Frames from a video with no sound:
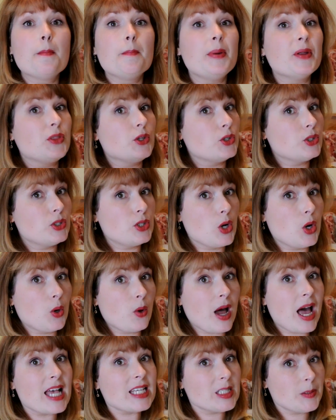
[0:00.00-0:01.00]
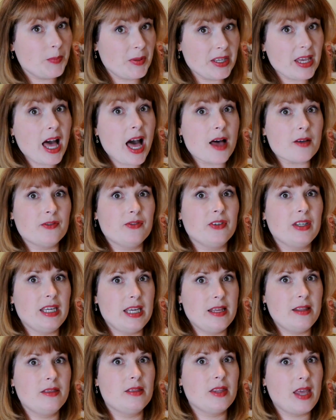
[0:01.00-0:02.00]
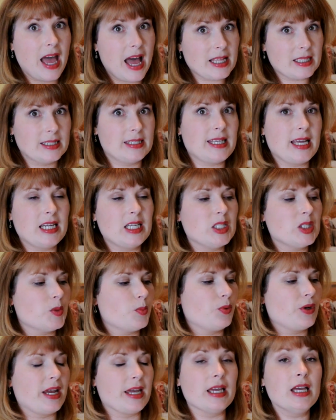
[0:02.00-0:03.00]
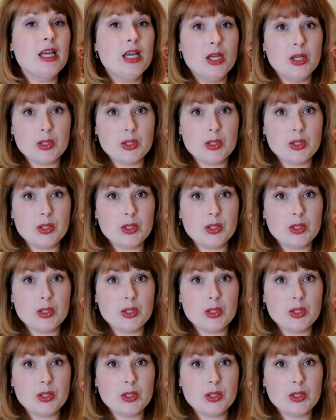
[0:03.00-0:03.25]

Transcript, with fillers: but there's no S P F in that setting spray.